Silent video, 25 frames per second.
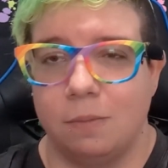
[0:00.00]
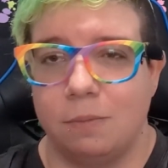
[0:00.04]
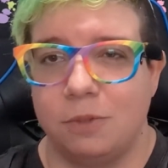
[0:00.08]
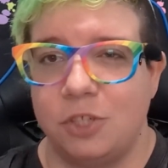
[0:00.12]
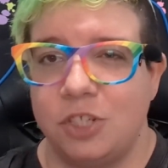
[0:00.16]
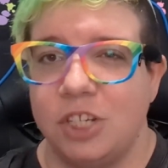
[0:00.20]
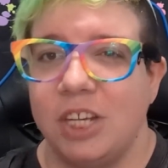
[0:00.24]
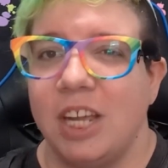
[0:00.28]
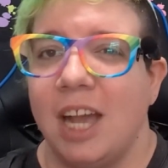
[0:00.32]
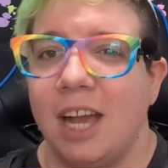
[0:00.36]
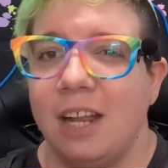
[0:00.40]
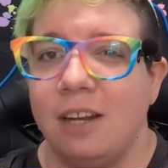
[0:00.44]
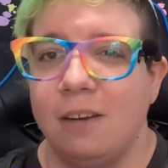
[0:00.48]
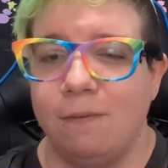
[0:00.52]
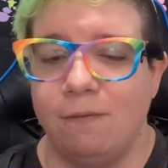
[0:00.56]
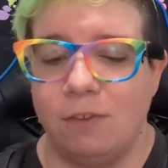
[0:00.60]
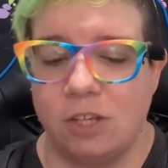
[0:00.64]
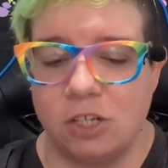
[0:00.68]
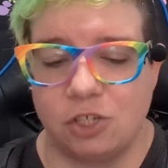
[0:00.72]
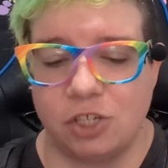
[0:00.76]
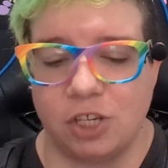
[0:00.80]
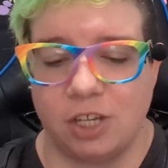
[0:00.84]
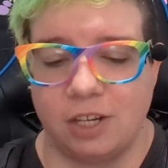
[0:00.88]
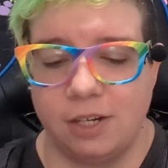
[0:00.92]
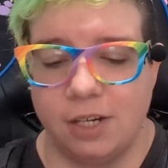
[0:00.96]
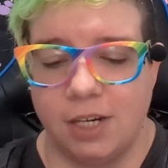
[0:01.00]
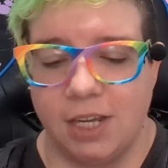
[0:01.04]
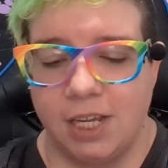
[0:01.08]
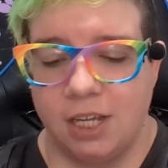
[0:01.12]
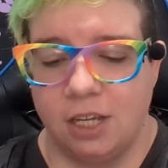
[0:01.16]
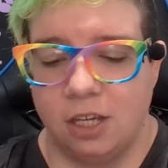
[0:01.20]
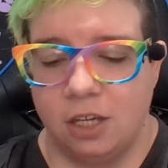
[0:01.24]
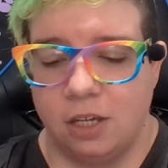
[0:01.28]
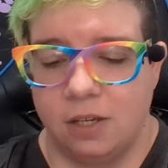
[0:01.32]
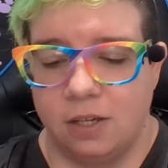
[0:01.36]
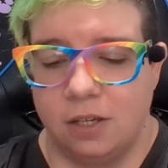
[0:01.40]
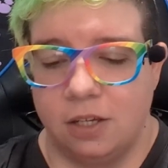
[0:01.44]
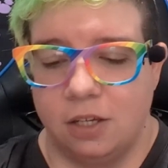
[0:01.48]
But she had a vision.
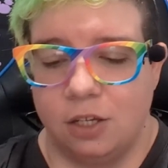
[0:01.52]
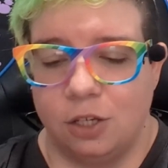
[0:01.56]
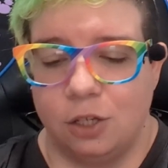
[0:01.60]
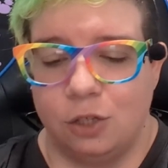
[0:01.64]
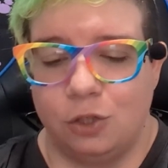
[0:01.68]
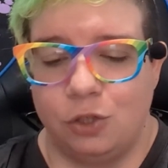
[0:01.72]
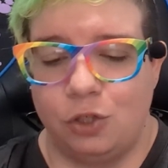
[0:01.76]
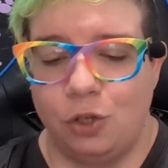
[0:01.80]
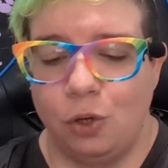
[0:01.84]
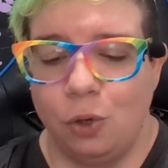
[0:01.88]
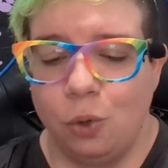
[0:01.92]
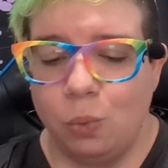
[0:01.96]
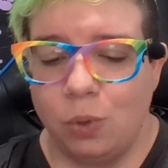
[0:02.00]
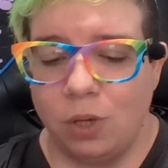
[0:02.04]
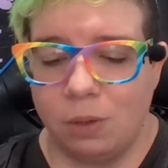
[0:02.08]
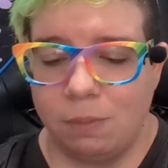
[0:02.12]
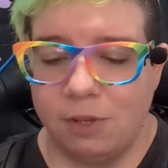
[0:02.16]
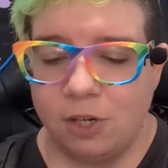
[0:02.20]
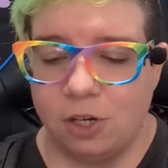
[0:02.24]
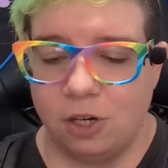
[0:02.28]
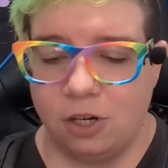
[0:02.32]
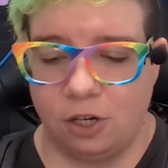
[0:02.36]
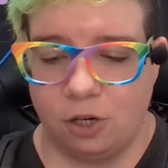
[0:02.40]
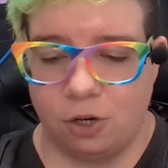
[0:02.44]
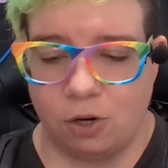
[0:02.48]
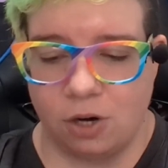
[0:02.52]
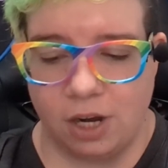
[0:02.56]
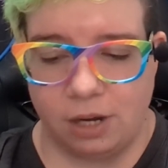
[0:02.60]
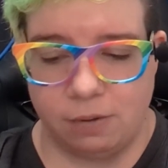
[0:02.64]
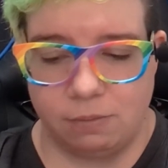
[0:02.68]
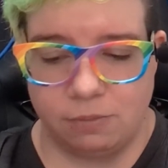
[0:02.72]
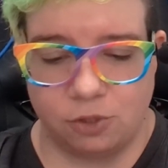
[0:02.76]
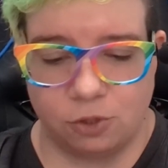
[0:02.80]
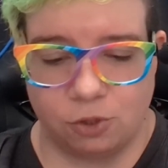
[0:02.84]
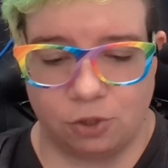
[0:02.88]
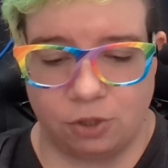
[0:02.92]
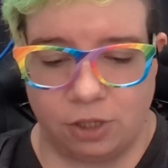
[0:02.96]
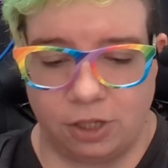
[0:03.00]
Two women on a
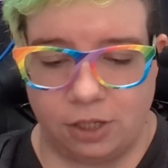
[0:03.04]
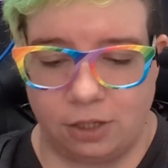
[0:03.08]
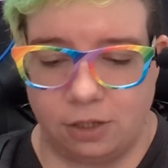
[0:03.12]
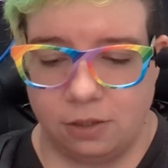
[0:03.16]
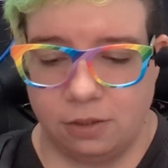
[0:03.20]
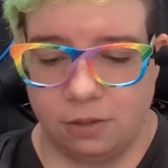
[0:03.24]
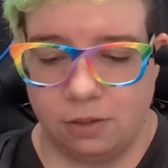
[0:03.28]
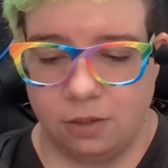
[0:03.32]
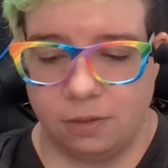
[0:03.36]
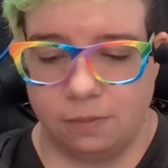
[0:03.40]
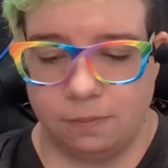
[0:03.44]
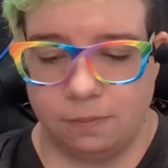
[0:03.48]
crime spree,